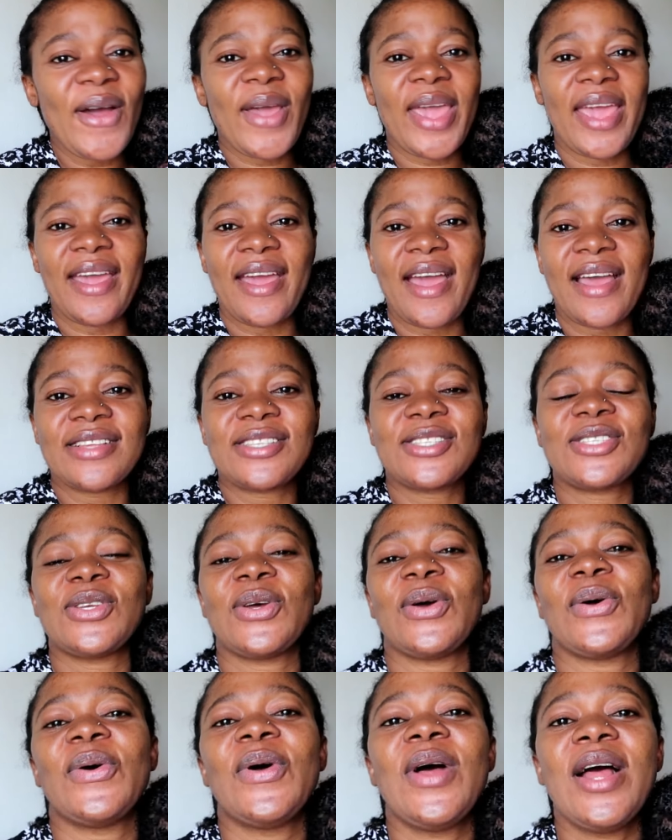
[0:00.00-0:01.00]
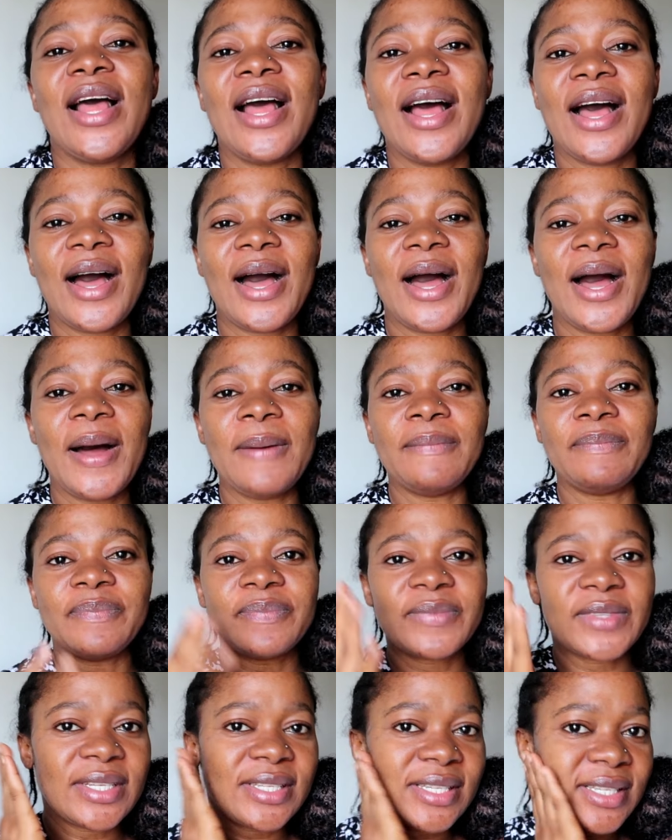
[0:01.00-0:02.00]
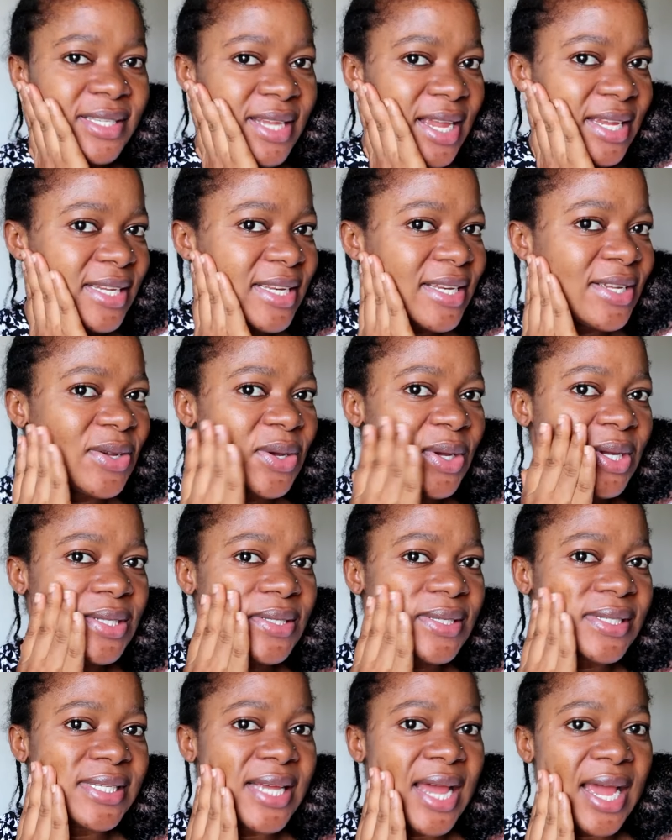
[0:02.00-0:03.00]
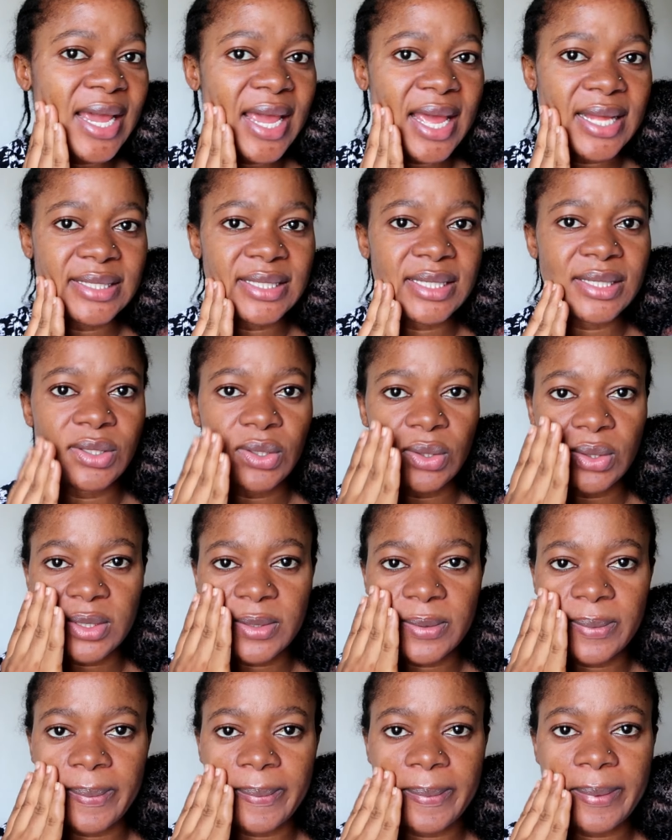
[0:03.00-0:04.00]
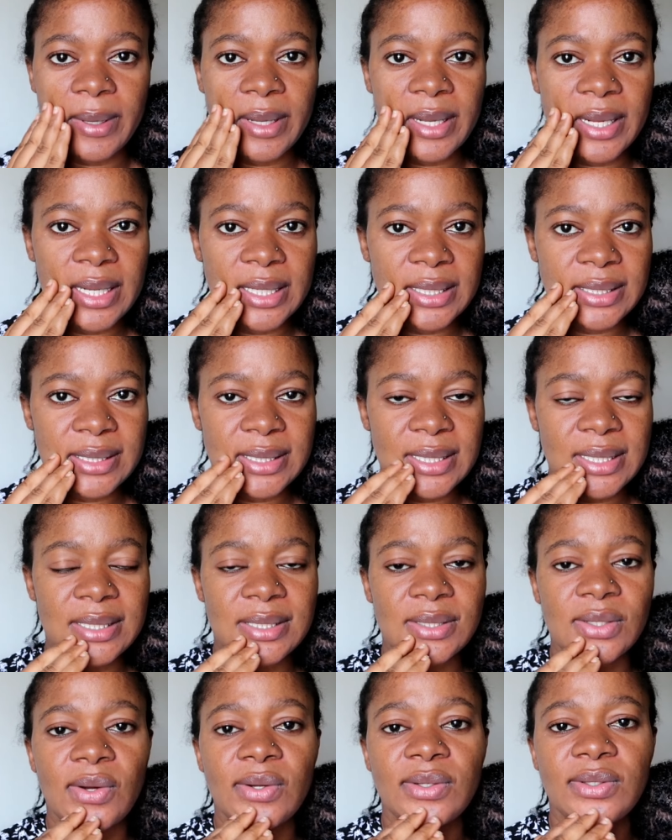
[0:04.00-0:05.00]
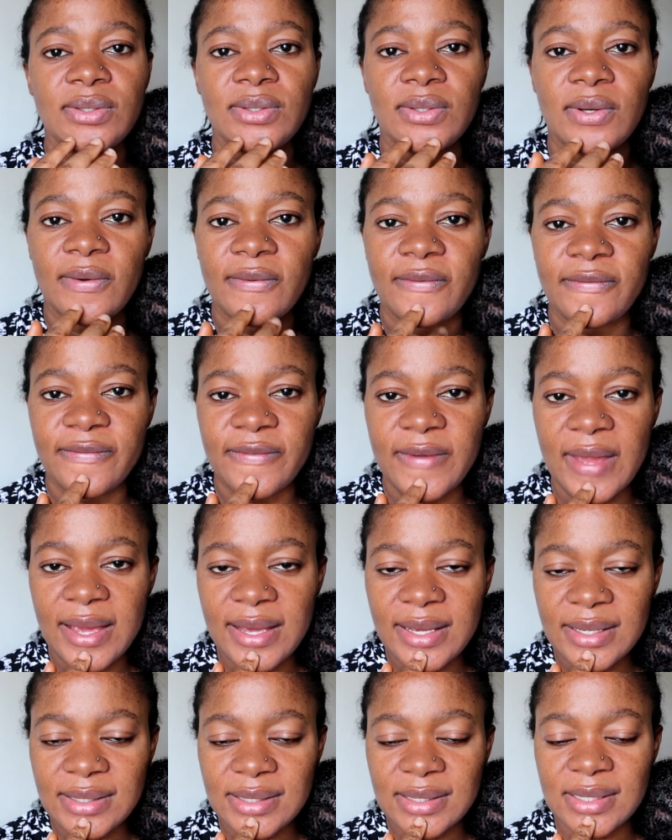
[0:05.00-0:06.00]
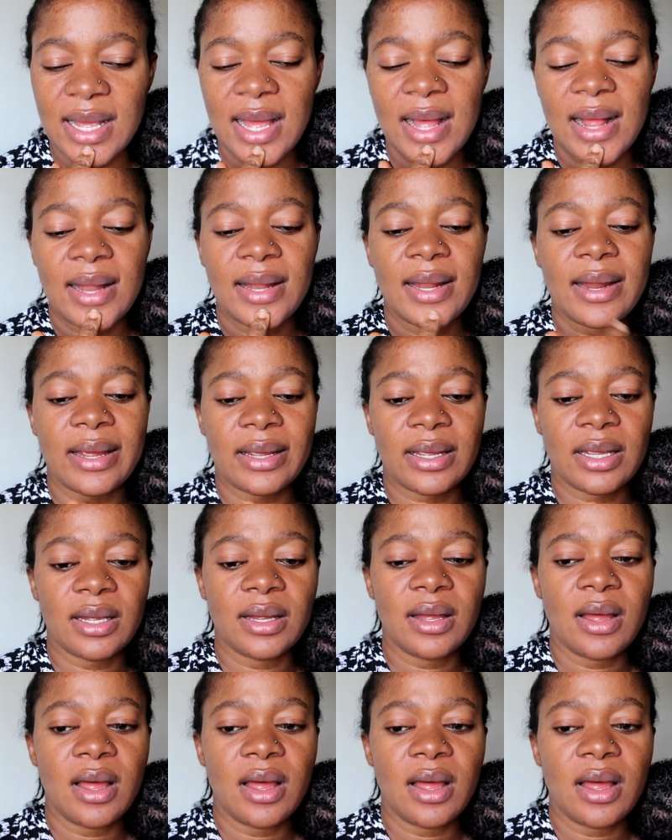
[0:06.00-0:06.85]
okay guys so um this is actually going to target those places on your face like